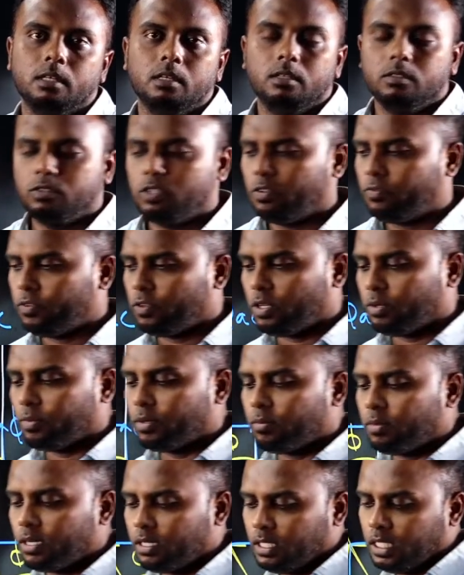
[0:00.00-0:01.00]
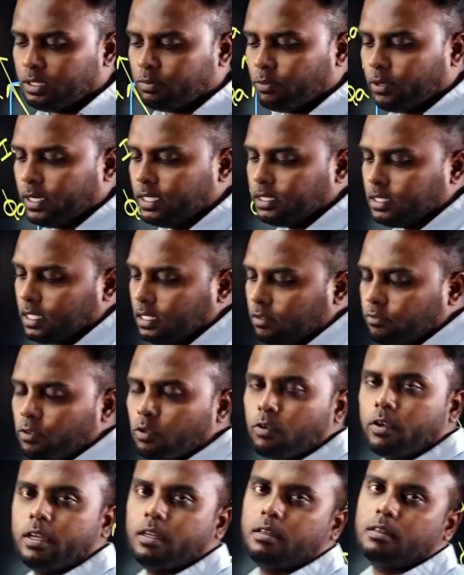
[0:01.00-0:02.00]
So if you remember these points enough, you
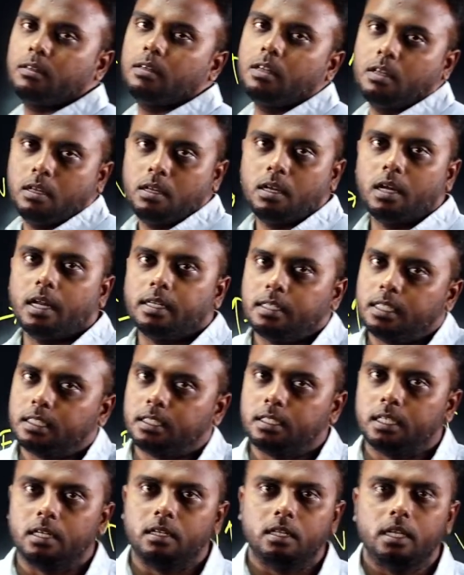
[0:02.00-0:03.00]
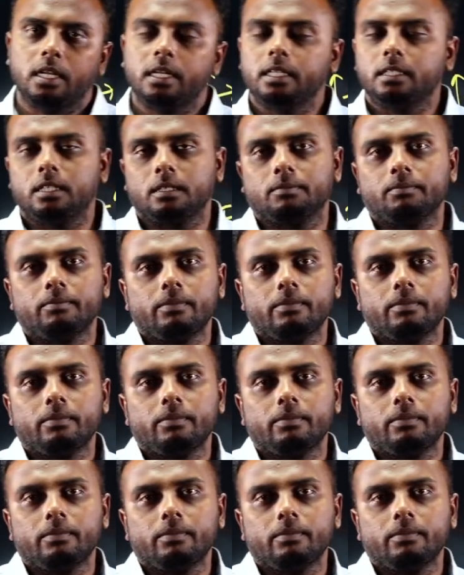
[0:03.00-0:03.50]
can understand anything.